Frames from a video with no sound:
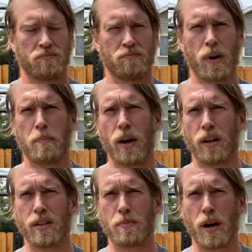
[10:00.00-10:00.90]
My pug
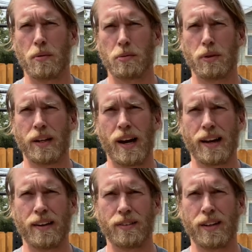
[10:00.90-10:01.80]
is probably not
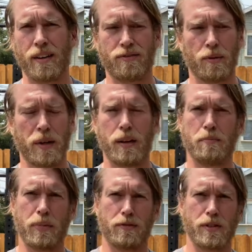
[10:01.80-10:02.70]
heavy enough for me,
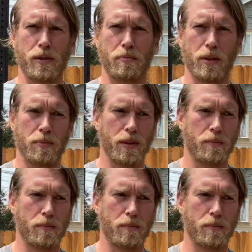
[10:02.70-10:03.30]
but for some people it